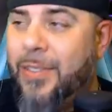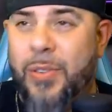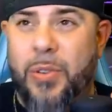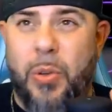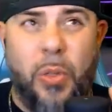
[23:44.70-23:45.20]

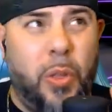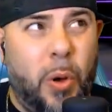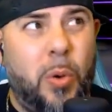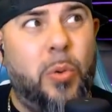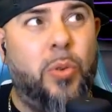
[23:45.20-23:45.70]
to
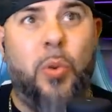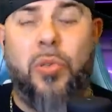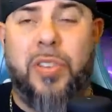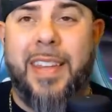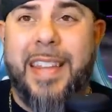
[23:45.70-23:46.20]
those who've
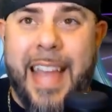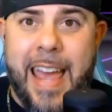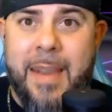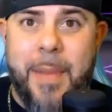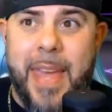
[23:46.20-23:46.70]
seen the
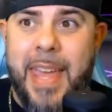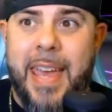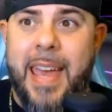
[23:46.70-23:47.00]
anime.